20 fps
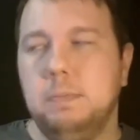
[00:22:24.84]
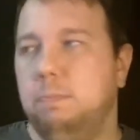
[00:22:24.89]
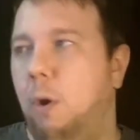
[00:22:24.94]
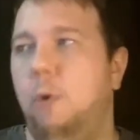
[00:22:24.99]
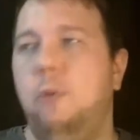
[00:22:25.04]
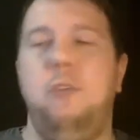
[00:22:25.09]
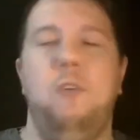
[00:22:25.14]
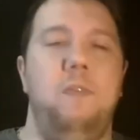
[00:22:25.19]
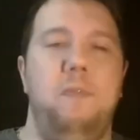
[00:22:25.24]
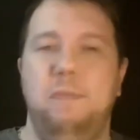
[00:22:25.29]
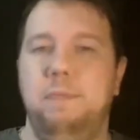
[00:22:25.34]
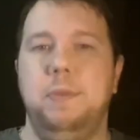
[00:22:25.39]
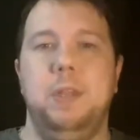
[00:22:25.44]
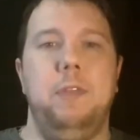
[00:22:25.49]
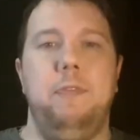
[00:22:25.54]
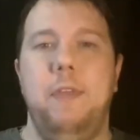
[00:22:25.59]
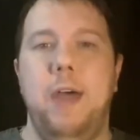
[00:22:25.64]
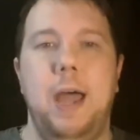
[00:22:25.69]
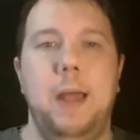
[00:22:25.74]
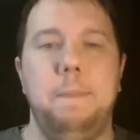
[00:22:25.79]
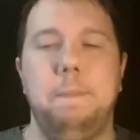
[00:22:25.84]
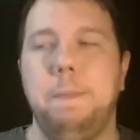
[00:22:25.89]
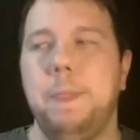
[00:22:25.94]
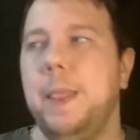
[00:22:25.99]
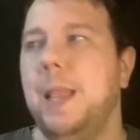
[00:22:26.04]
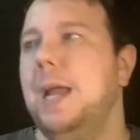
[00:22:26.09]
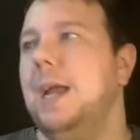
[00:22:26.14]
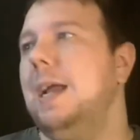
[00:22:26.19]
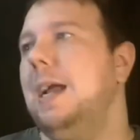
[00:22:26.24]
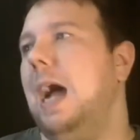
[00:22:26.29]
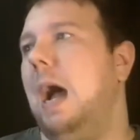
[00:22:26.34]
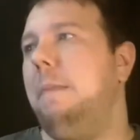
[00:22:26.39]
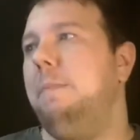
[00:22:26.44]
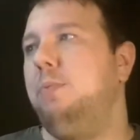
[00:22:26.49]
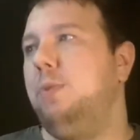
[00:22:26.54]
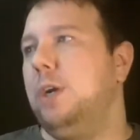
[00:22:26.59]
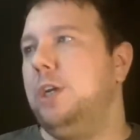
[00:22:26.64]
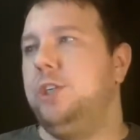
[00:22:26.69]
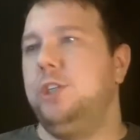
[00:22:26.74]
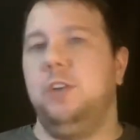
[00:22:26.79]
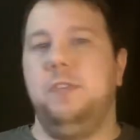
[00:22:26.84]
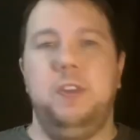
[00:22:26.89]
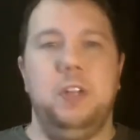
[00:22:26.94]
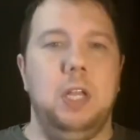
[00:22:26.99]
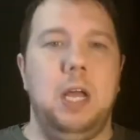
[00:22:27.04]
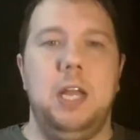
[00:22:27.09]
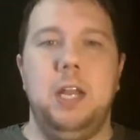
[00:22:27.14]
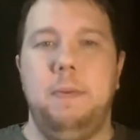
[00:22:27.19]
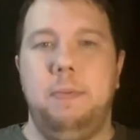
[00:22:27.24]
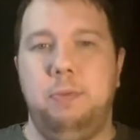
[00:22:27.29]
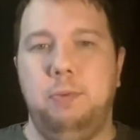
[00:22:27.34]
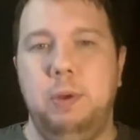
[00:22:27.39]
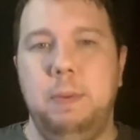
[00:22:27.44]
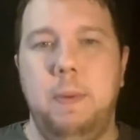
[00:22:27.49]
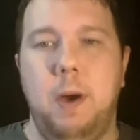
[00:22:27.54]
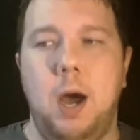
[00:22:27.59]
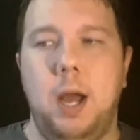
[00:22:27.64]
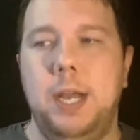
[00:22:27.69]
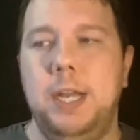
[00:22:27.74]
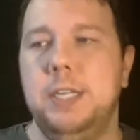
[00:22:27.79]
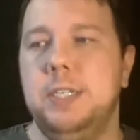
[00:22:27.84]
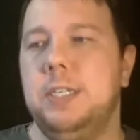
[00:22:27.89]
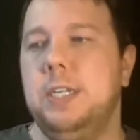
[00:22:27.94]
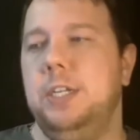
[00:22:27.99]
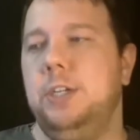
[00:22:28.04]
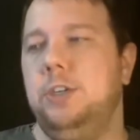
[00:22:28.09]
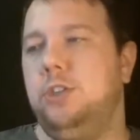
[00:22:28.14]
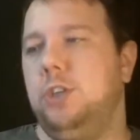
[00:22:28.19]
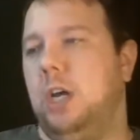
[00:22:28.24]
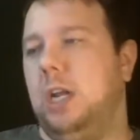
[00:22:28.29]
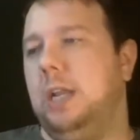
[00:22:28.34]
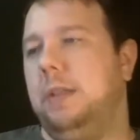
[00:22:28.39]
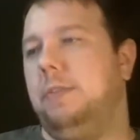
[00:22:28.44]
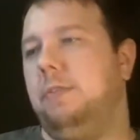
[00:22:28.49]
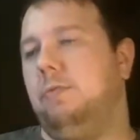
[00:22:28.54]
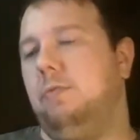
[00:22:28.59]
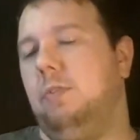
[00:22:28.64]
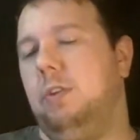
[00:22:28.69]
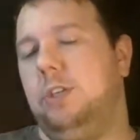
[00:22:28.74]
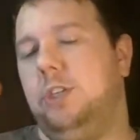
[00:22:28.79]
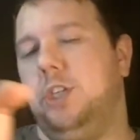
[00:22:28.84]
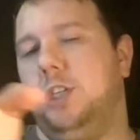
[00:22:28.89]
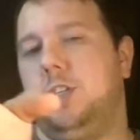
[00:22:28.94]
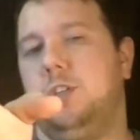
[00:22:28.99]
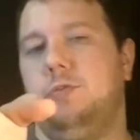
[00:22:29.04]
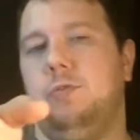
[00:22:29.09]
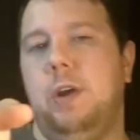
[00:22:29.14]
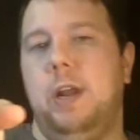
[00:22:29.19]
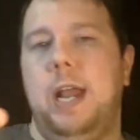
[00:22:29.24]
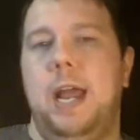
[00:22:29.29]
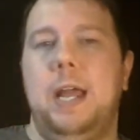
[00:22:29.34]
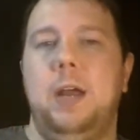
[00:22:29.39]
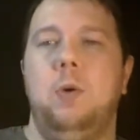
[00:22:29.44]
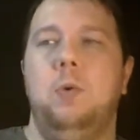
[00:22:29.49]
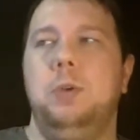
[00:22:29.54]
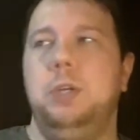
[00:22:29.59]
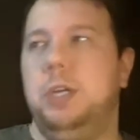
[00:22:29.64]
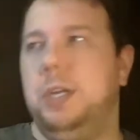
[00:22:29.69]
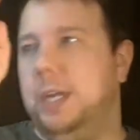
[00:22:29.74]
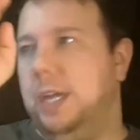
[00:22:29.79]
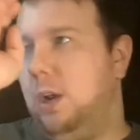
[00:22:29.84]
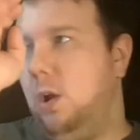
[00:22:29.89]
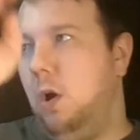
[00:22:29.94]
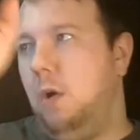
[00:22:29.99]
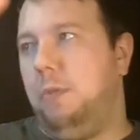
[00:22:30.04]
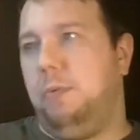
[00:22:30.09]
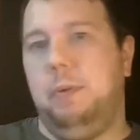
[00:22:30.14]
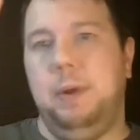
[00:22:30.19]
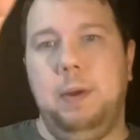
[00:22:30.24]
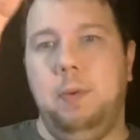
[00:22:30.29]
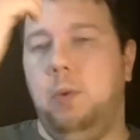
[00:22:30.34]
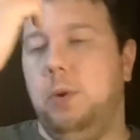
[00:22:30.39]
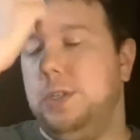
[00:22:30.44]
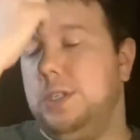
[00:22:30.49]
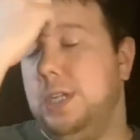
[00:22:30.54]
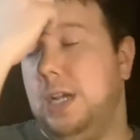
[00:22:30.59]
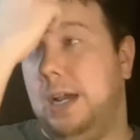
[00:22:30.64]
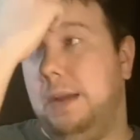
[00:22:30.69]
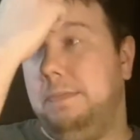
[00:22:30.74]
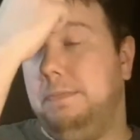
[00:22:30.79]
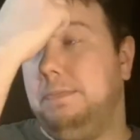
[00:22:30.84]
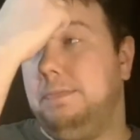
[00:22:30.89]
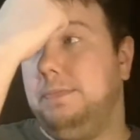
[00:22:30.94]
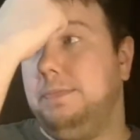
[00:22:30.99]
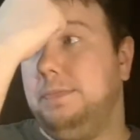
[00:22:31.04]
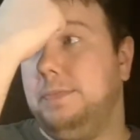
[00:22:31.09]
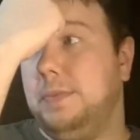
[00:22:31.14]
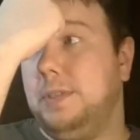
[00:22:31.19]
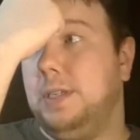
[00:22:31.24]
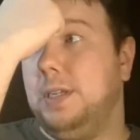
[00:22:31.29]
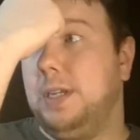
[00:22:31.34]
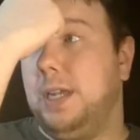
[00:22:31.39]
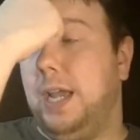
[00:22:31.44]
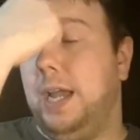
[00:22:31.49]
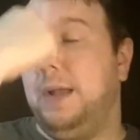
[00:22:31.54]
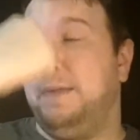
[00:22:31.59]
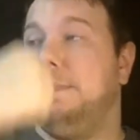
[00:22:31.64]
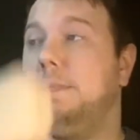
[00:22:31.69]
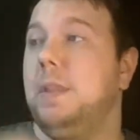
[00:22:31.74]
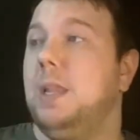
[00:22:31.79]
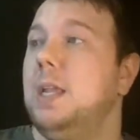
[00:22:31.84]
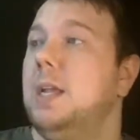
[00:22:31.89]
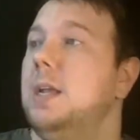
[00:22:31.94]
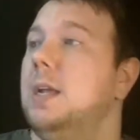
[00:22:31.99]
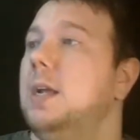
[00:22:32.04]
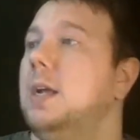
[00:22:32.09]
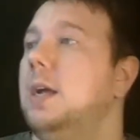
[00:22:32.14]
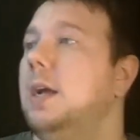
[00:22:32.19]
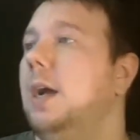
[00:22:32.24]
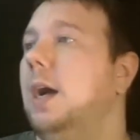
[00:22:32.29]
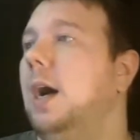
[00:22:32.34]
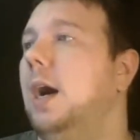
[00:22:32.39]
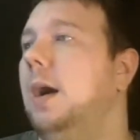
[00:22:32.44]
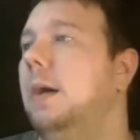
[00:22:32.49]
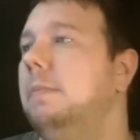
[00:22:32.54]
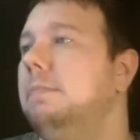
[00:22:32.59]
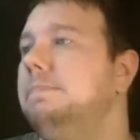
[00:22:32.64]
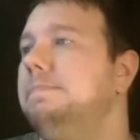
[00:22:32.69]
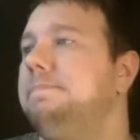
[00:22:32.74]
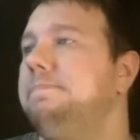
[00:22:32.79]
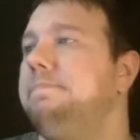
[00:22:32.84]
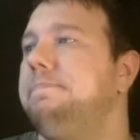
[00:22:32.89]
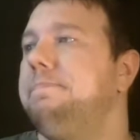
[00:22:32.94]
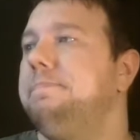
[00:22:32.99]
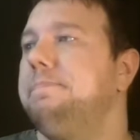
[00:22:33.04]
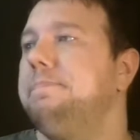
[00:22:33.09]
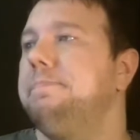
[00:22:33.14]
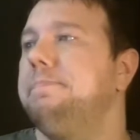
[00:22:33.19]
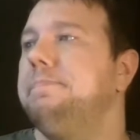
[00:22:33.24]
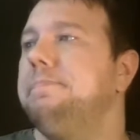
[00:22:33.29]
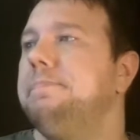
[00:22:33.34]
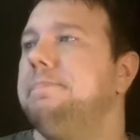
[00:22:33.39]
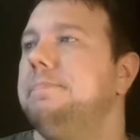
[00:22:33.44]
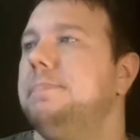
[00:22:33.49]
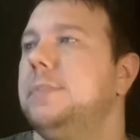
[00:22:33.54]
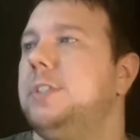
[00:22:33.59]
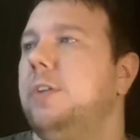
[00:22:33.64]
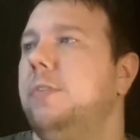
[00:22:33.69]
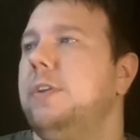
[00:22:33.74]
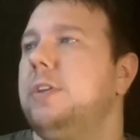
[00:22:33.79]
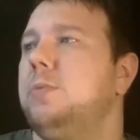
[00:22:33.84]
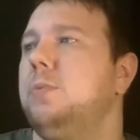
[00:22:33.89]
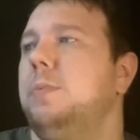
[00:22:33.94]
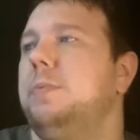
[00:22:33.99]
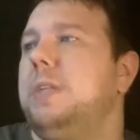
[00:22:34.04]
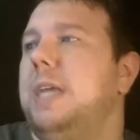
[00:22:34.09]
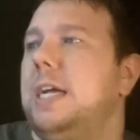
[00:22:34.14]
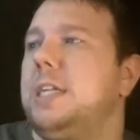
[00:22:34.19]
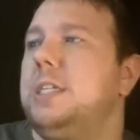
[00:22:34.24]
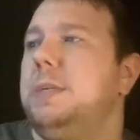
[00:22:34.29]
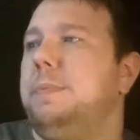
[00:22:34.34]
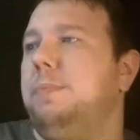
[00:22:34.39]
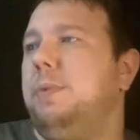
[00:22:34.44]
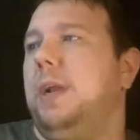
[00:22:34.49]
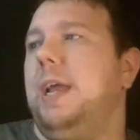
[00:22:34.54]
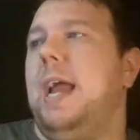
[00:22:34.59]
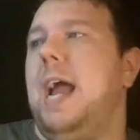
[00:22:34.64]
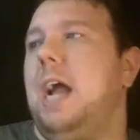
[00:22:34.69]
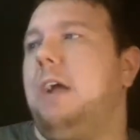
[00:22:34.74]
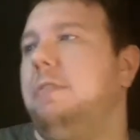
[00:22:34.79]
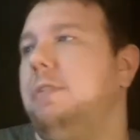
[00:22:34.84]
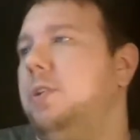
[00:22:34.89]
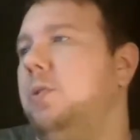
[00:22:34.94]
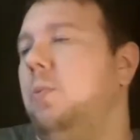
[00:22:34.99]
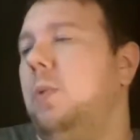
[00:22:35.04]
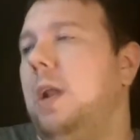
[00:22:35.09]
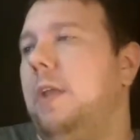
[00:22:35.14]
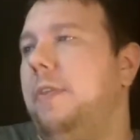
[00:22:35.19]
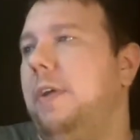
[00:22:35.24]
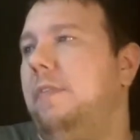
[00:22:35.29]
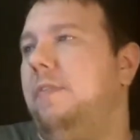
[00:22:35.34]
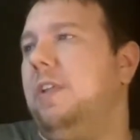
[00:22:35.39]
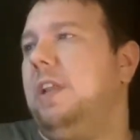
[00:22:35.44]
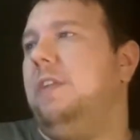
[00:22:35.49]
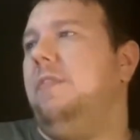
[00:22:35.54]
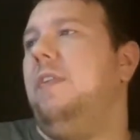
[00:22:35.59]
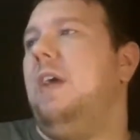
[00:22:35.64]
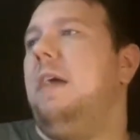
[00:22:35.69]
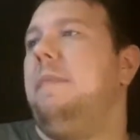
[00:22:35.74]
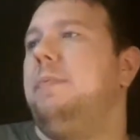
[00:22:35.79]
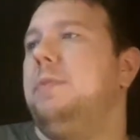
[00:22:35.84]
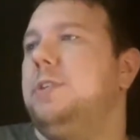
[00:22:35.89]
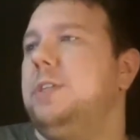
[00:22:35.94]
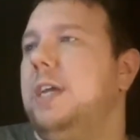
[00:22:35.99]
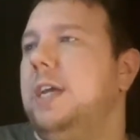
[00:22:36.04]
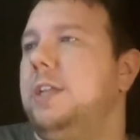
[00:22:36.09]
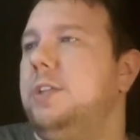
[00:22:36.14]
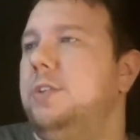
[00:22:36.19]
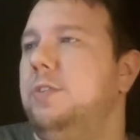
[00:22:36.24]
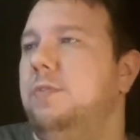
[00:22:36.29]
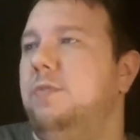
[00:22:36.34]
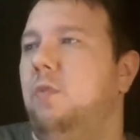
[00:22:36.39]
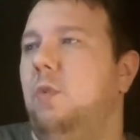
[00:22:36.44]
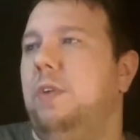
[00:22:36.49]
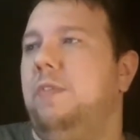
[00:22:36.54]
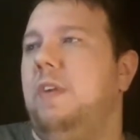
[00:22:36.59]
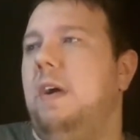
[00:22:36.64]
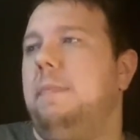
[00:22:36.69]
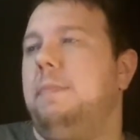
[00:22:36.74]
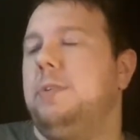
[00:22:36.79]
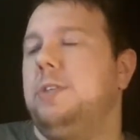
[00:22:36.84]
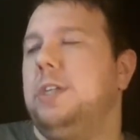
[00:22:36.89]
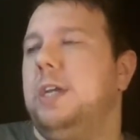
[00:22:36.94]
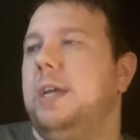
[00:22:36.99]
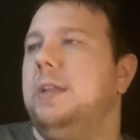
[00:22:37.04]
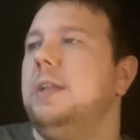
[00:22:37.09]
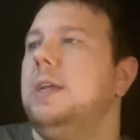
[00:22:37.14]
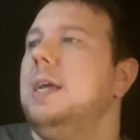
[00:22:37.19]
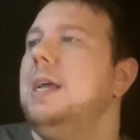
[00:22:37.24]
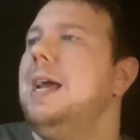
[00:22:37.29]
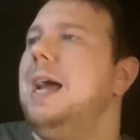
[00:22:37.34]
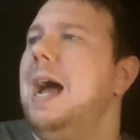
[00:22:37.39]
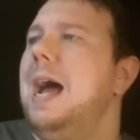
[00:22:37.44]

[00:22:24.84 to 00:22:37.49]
Both of them did that. I'm pretty sure if you lined up 3 bodies and you shot at just the right angle, you can get all 3 at one time. Okay. So this one was actually pretty accurate to what I think, 55% to 45%.